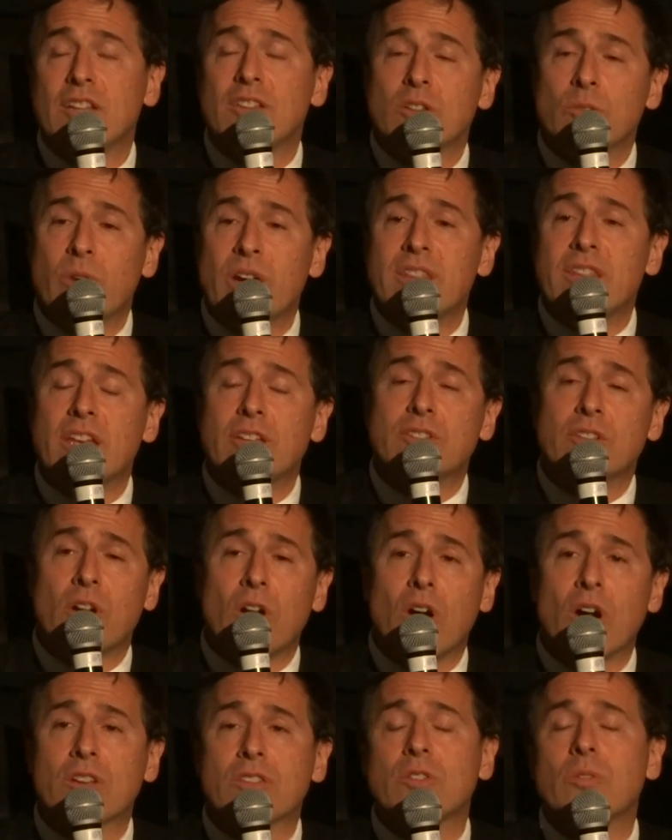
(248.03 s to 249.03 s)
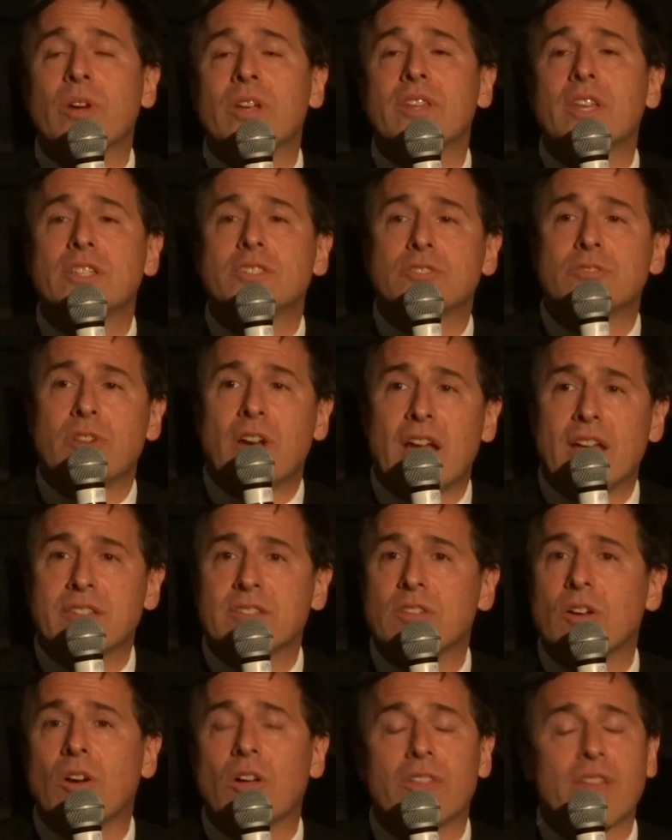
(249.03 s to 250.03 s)
The way they talk, the way they
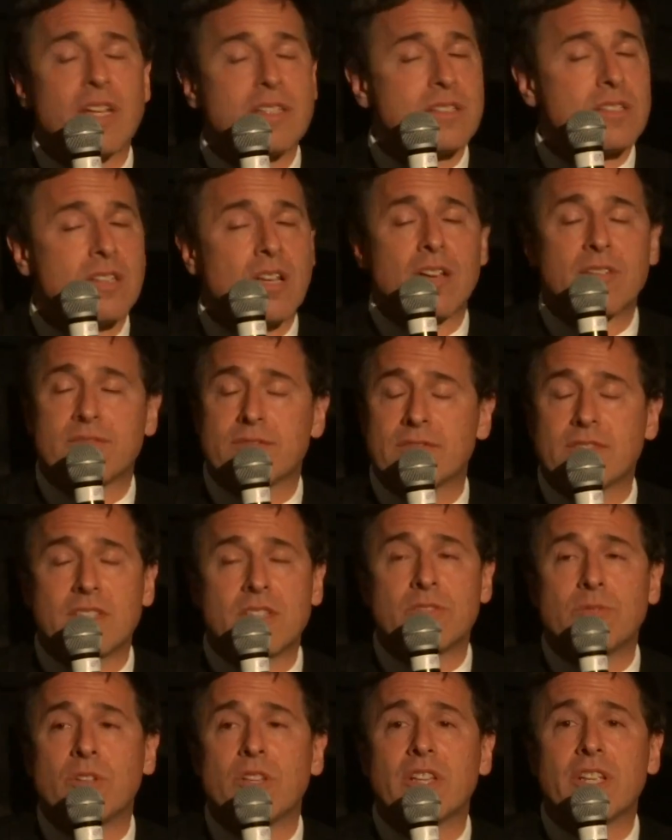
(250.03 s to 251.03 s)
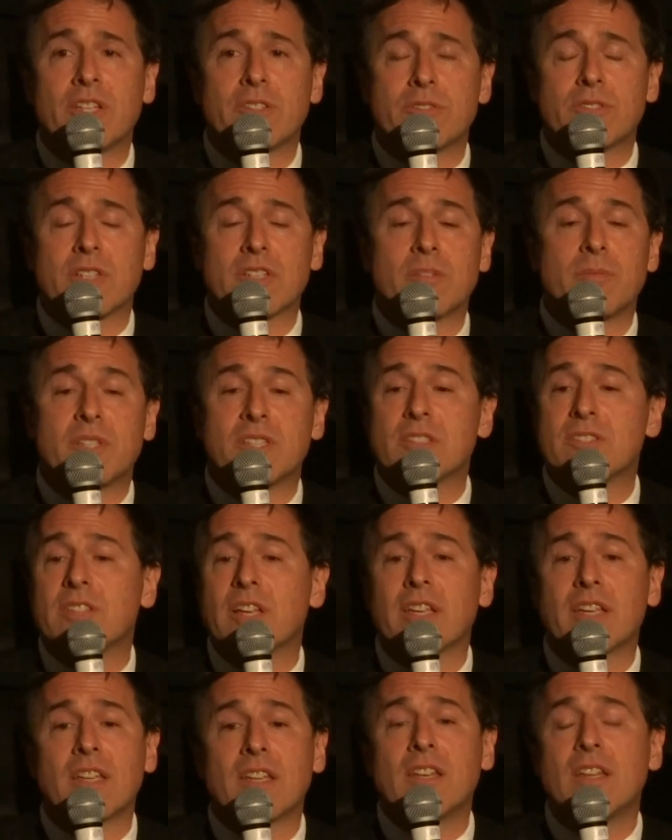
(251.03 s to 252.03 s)
dress, all that stuff is really interesting to me. Just
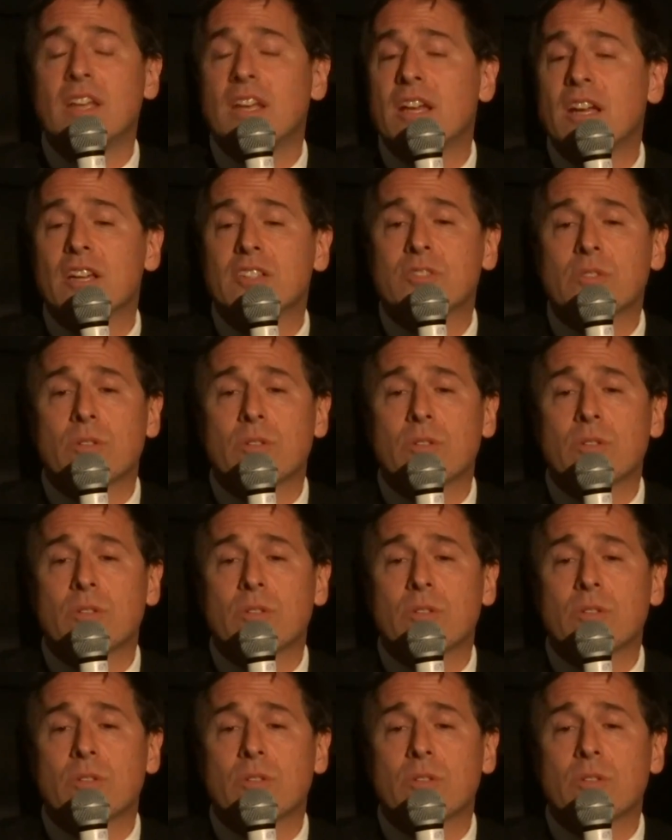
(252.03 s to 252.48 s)
like in the